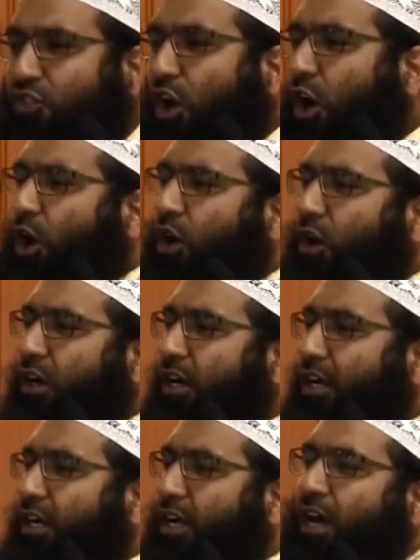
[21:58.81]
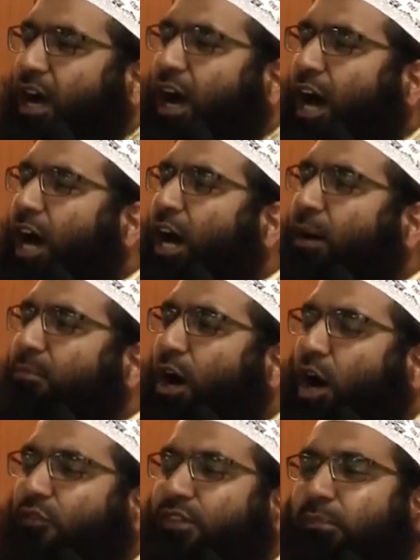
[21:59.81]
no harm of the